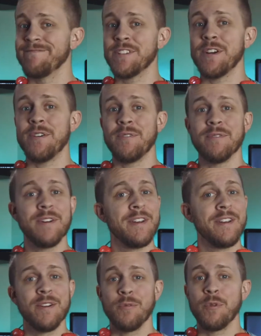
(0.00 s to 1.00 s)
So,
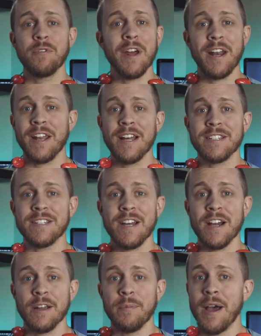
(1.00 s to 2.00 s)
we've got a lot to
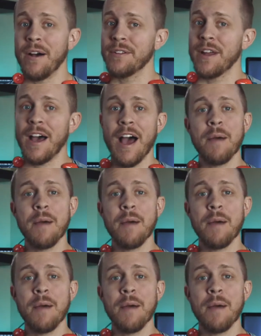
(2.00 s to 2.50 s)
talk about.